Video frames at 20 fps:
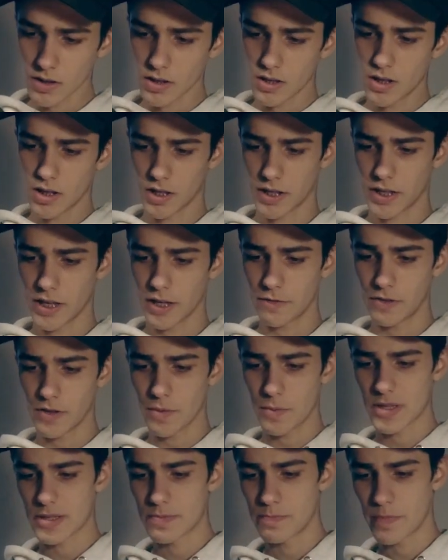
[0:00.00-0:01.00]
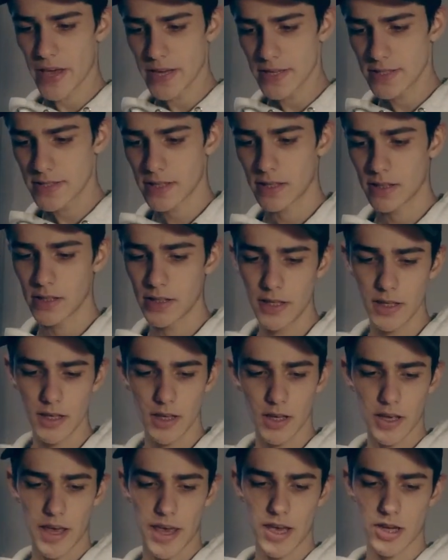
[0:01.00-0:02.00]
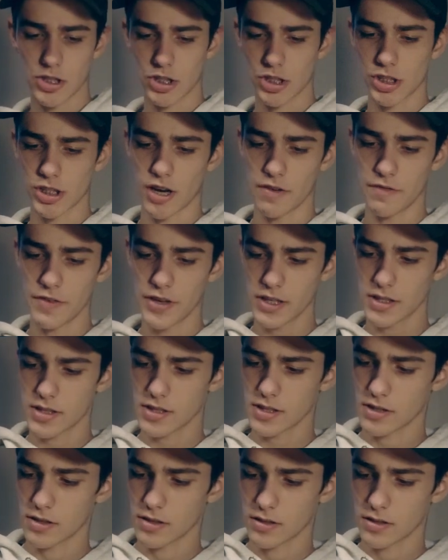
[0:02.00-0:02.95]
a kickflip is basically a shove it